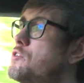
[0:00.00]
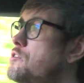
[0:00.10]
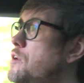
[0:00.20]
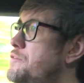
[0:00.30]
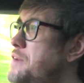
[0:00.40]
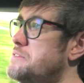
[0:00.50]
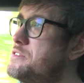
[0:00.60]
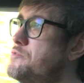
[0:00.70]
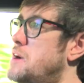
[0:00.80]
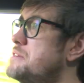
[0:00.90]
good
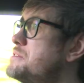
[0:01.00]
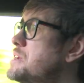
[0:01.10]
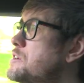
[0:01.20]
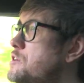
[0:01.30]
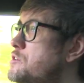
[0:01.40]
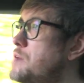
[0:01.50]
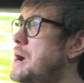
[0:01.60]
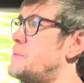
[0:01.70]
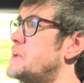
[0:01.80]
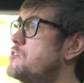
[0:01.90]
offensive wrestling, good
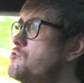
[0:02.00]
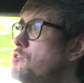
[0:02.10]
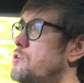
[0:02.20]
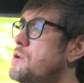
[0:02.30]
grappling control,